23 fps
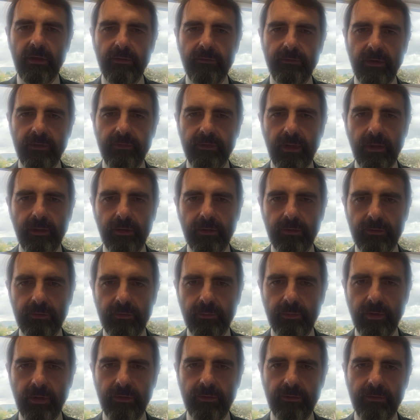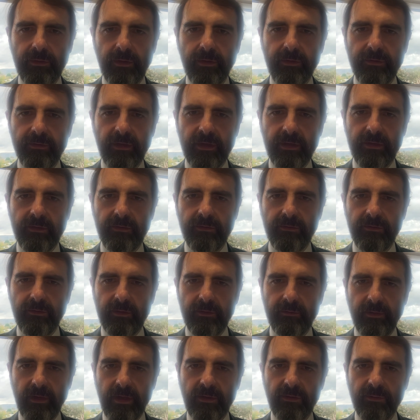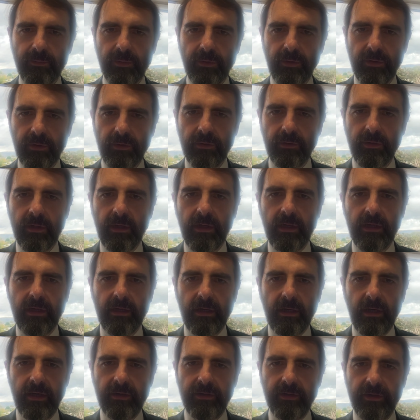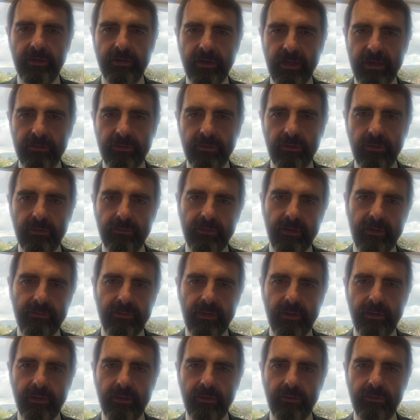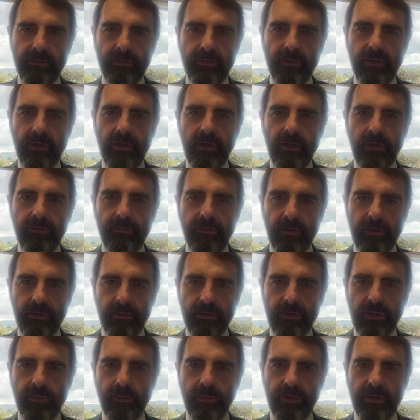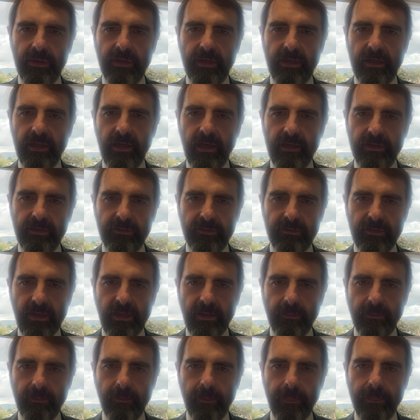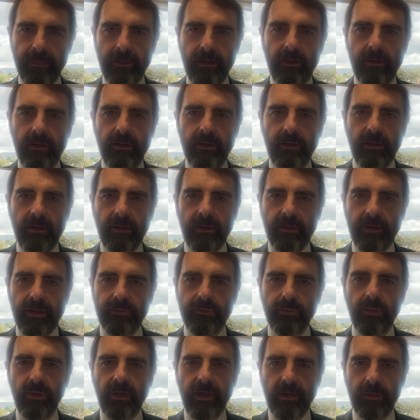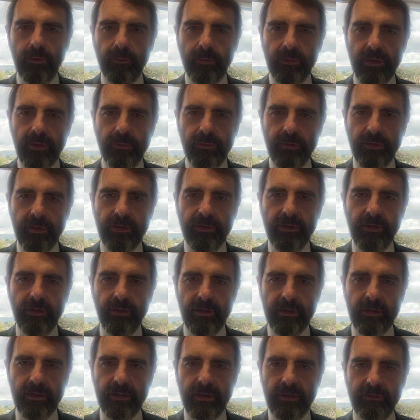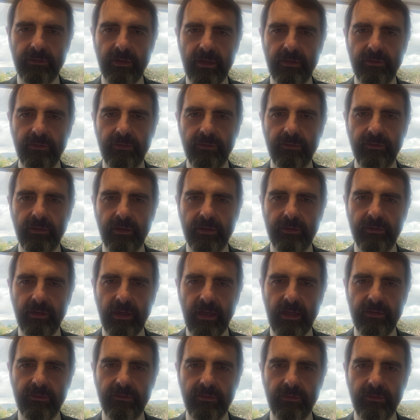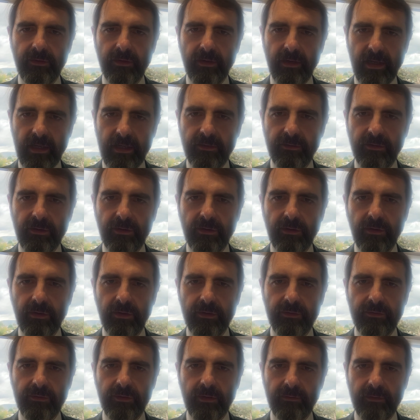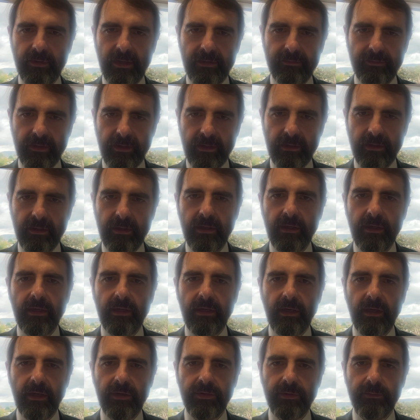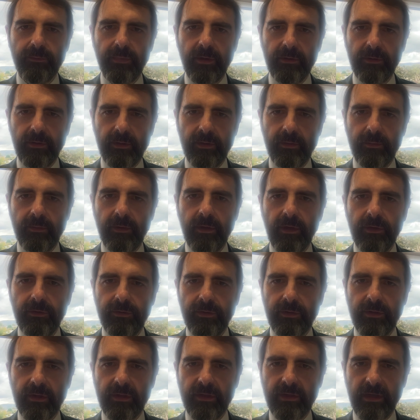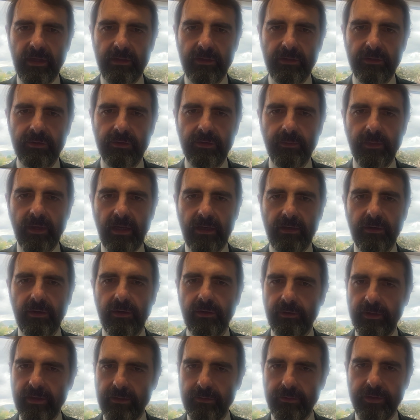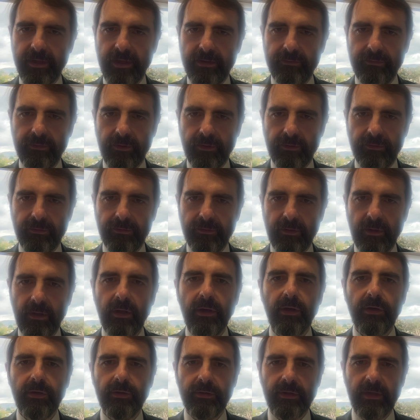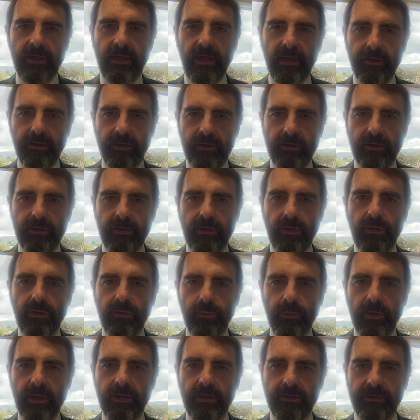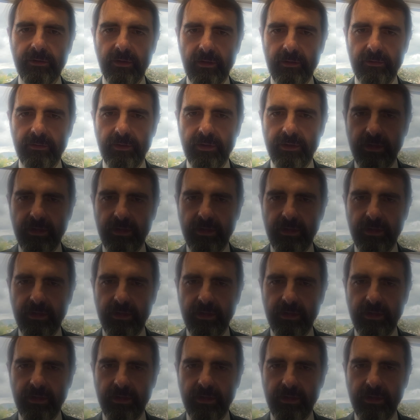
£50,000 to the Citizens Advice Bureau, and an additional £50,000 for our community grant scheme. This will help community organisations address the rising cost of living and empower them to continue to make a real difference. Together, we can turn the